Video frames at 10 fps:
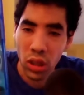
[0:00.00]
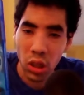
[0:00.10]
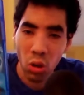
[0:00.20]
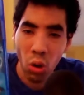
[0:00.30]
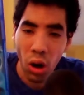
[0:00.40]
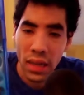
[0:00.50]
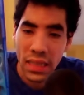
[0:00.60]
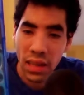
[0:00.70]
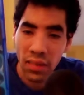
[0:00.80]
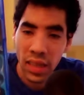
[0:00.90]
With the new
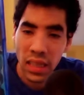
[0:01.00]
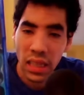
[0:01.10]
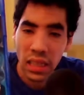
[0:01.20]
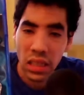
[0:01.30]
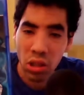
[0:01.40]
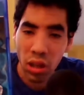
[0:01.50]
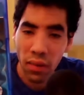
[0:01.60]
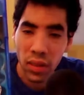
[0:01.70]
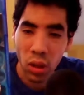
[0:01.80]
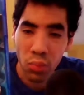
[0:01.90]
RE7 engine, the
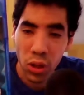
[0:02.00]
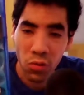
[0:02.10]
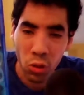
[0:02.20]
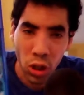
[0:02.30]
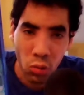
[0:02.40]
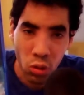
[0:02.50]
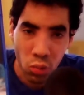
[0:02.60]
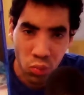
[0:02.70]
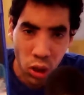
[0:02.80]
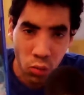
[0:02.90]
graphics are beautiful. Even a
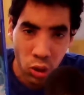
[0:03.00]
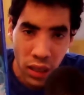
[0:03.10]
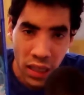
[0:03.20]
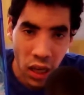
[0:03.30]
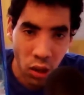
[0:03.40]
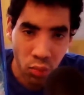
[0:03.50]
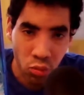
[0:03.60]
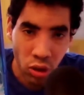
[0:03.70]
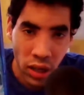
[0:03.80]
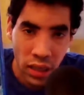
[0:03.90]
beautiful game I have
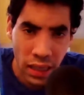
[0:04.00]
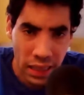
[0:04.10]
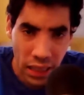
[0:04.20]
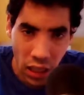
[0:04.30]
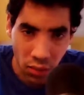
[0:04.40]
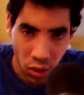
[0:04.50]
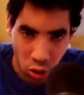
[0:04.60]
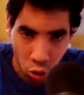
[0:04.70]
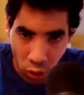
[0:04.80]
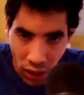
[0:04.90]
played next to Kingdom
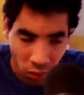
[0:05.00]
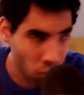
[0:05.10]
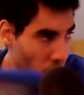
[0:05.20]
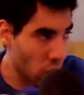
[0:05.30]
Hearts 3.